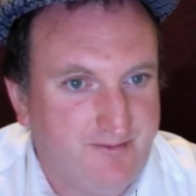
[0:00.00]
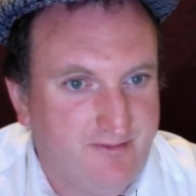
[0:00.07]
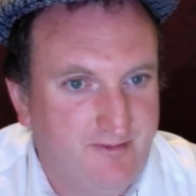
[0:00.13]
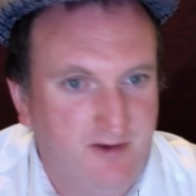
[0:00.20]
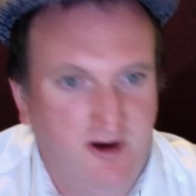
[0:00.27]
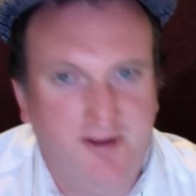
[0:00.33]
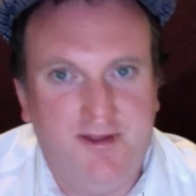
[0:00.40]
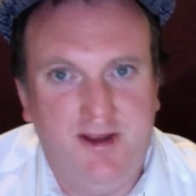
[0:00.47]

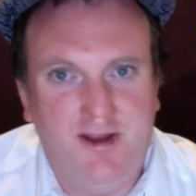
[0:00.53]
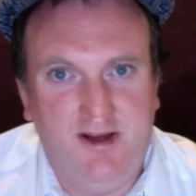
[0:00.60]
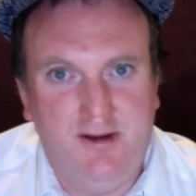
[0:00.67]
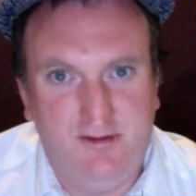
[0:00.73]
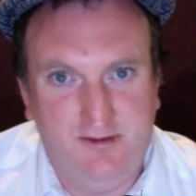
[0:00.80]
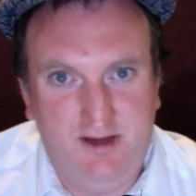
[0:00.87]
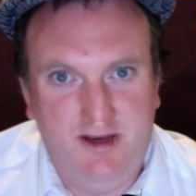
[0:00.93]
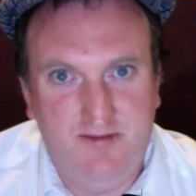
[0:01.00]
I think
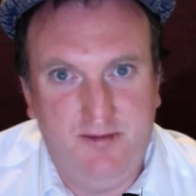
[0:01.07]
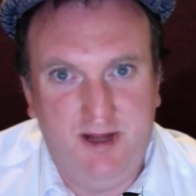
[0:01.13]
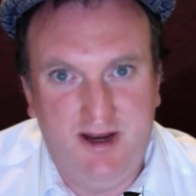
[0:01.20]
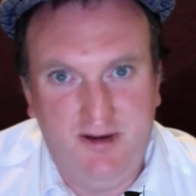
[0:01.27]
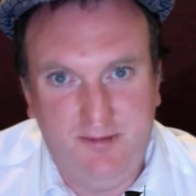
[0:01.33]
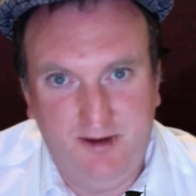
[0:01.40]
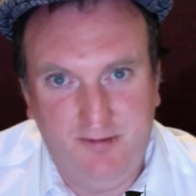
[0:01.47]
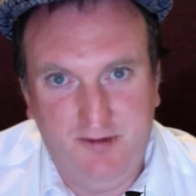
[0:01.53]
Lindblad
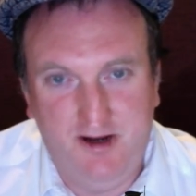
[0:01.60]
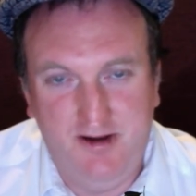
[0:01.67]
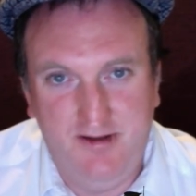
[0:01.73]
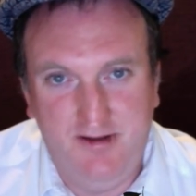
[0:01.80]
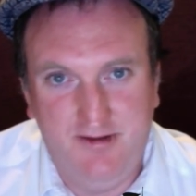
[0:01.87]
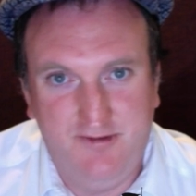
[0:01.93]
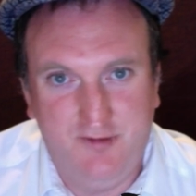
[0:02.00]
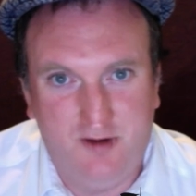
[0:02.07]
will be one of
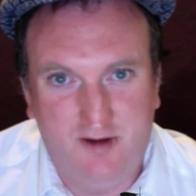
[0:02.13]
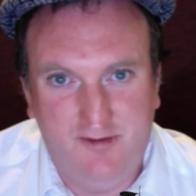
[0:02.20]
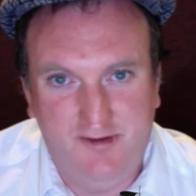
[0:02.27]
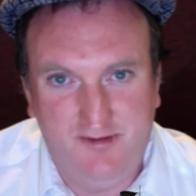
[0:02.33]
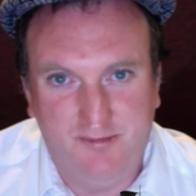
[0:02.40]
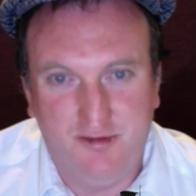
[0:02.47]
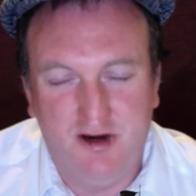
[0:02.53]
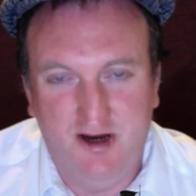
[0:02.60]
the drivers
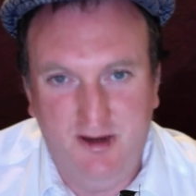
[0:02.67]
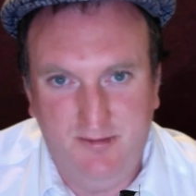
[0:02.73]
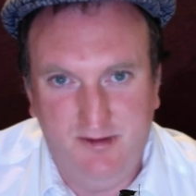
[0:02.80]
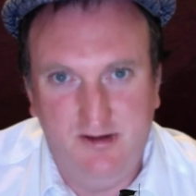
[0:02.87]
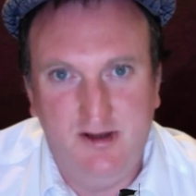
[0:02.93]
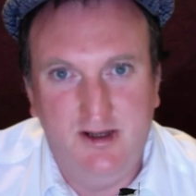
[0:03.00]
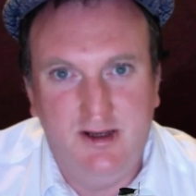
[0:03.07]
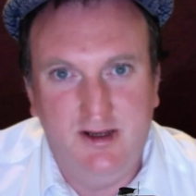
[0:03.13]
at
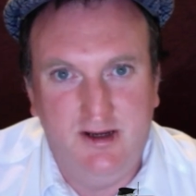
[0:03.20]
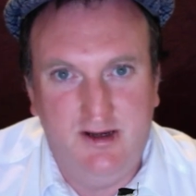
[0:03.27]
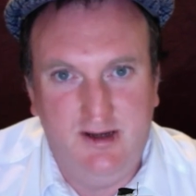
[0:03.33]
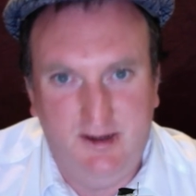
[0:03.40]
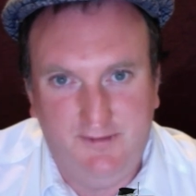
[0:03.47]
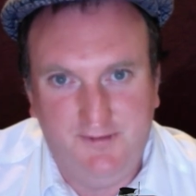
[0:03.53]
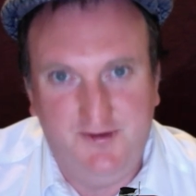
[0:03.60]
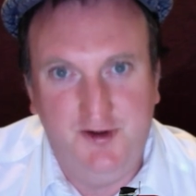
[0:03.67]
Prema in
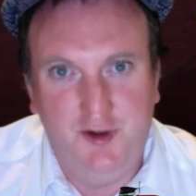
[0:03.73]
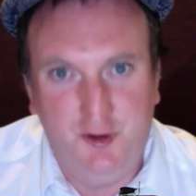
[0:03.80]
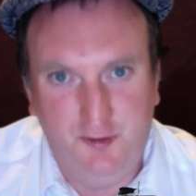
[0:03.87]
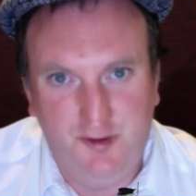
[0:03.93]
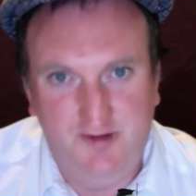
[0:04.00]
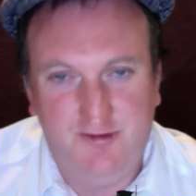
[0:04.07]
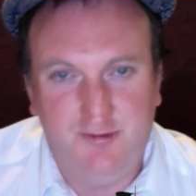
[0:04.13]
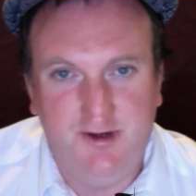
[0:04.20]
F2
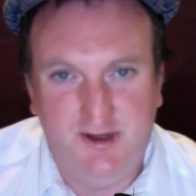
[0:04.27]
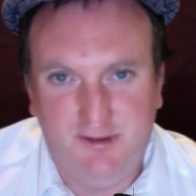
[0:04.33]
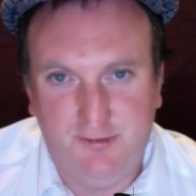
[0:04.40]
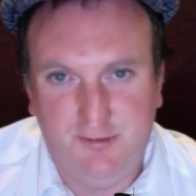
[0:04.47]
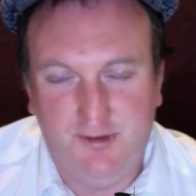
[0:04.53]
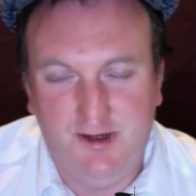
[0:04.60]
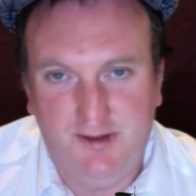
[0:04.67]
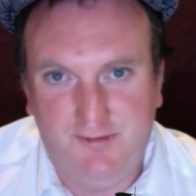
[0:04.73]
in
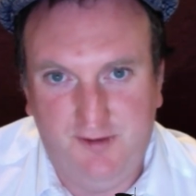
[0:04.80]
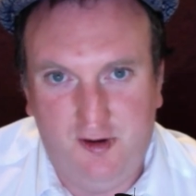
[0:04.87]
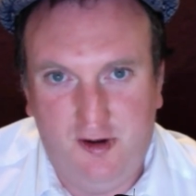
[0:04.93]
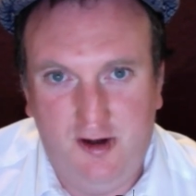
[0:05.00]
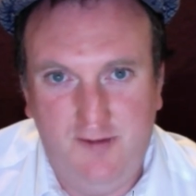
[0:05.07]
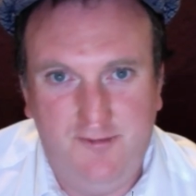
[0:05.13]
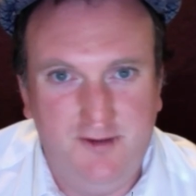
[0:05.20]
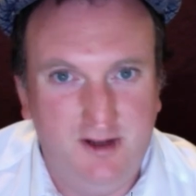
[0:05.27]

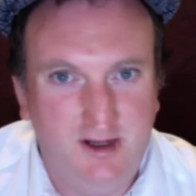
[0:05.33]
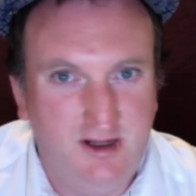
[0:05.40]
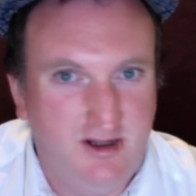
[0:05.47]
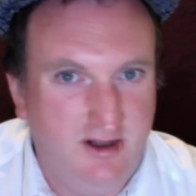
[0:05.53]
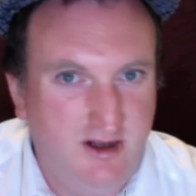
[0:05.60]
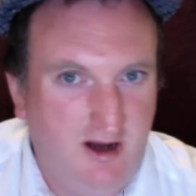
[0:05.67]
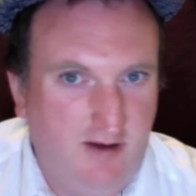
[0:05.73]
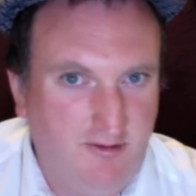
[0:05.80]
2025.
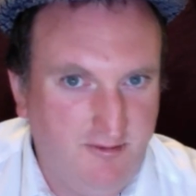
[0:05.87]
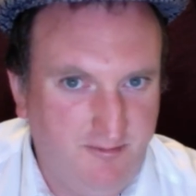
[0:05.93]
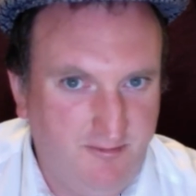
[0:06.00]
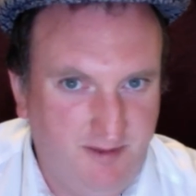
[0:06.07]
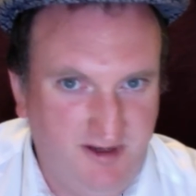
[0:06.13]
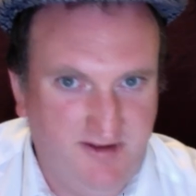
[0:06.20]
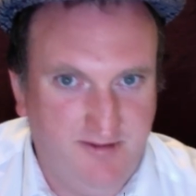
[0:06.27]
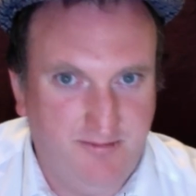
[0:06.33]
I wouldn't
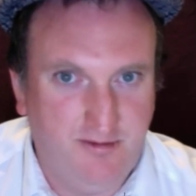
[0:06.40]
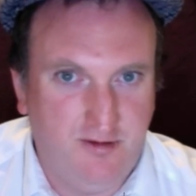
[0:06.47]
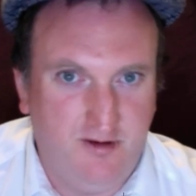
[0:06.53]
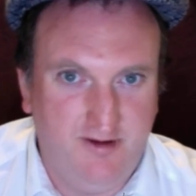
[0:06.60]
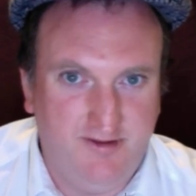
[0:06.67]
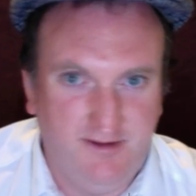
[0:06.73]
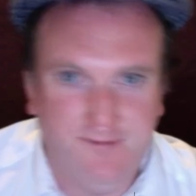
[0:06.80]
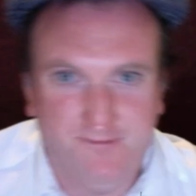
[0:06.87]
be
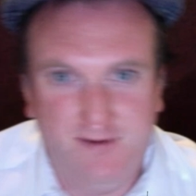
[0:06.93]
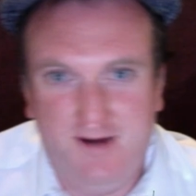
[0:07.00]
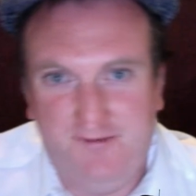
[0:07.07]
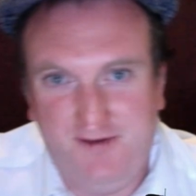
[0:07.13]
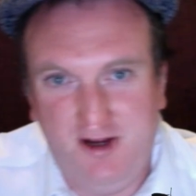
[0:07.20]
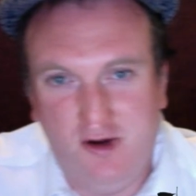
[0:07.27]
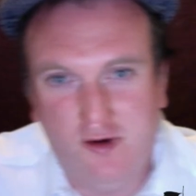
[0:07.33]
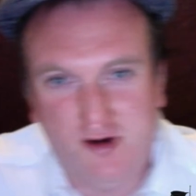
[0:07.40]
surprised if
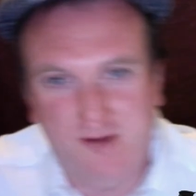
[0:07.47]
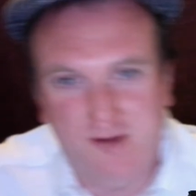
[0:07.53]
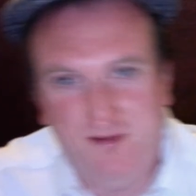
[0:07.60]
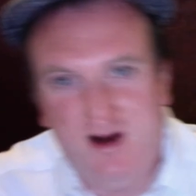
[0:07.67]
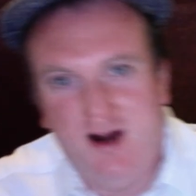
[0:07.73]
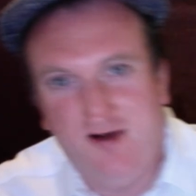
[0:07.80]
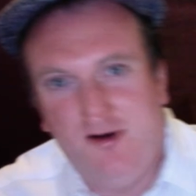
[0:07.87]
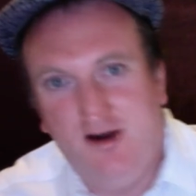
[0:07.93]
Rafael
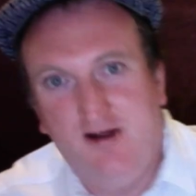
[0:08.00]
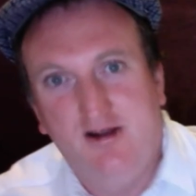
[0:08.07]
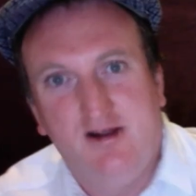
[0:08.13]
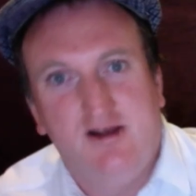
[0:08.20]
Kamara